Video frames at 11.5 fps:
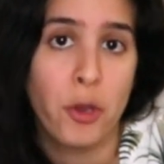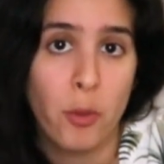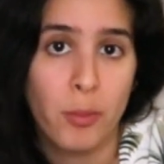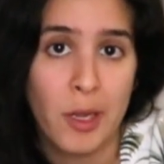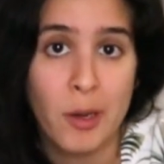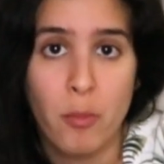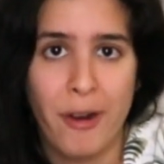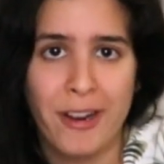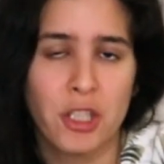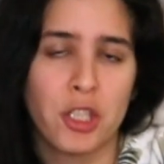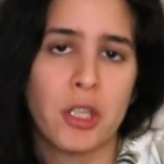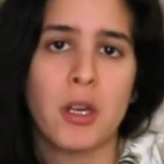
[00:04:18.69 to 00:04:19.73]
your blood
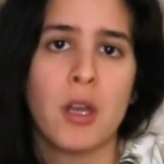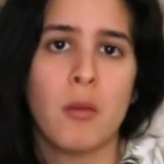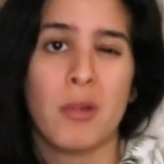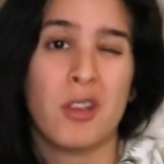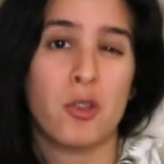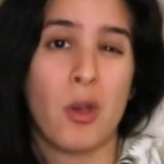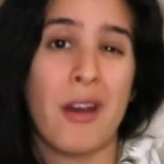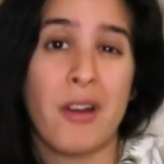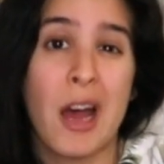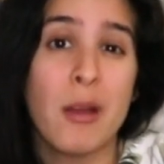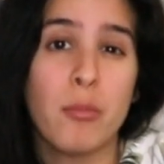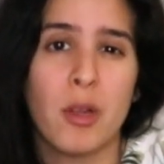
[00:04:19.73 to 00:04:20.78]
pressure because you have
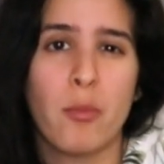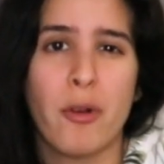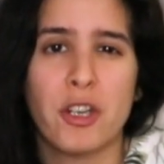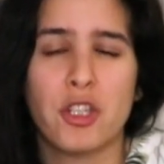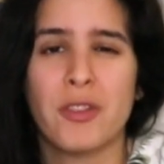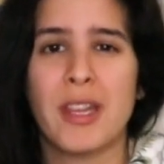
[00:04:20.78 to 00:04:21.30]
high blood pressure,